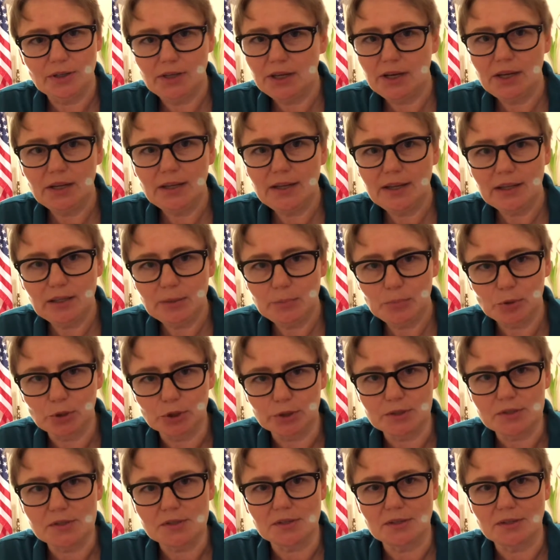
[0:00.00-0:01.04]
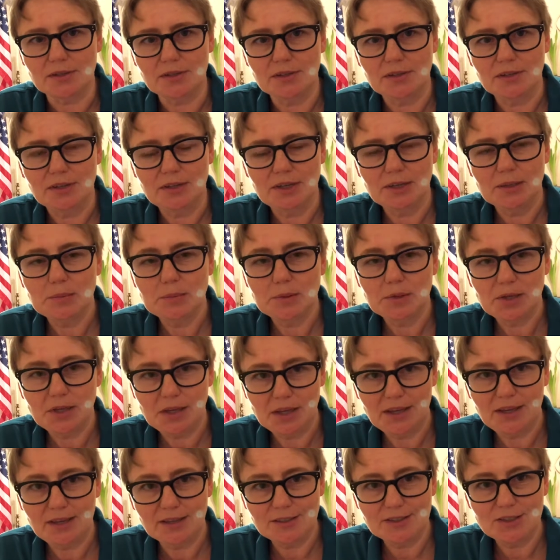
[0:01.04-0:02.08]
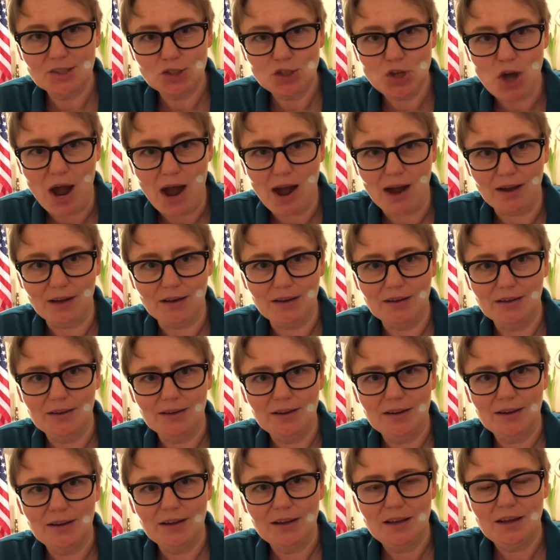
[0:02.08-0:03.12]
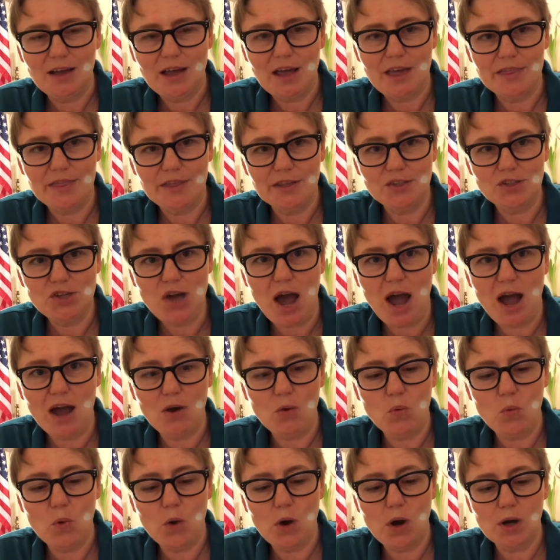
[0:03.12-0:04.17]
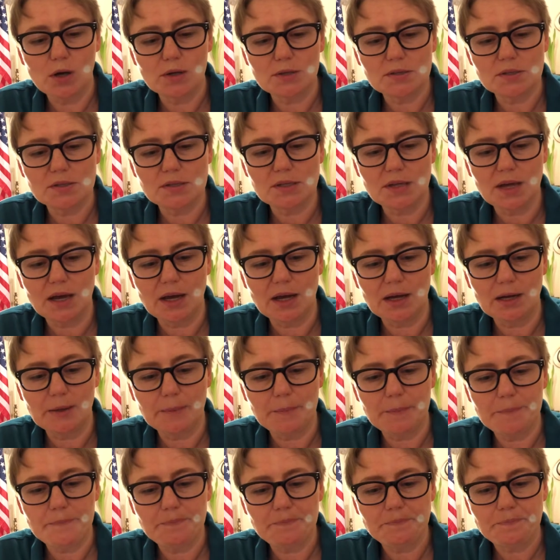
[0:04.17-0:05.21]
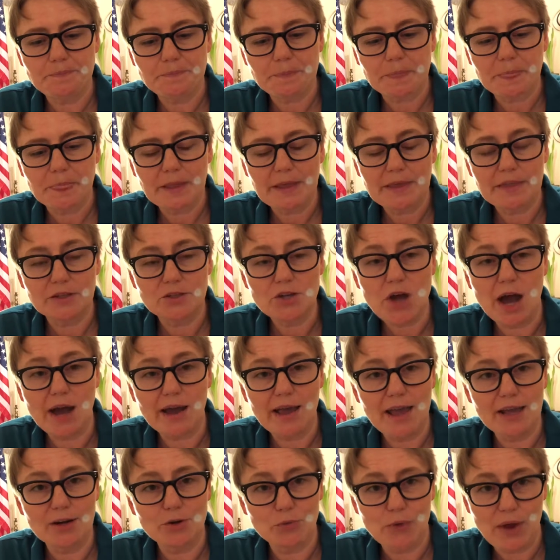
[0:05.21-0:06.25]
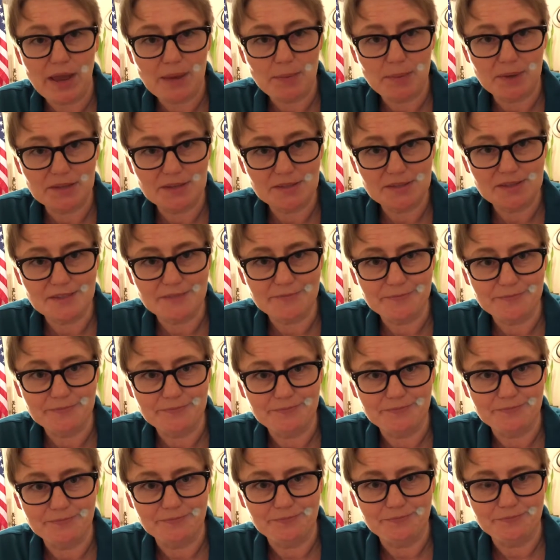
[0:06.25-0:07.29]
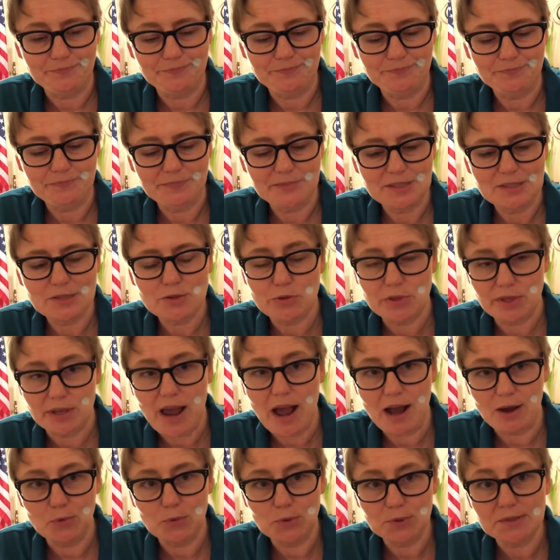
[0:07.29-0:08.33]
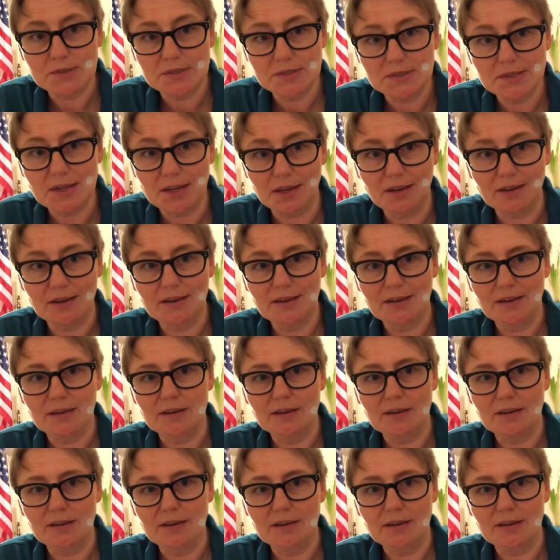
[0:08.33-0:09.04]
He didn't kill a person, he killed a dog. And the dog was, the dog had rabies. So the dog was sick.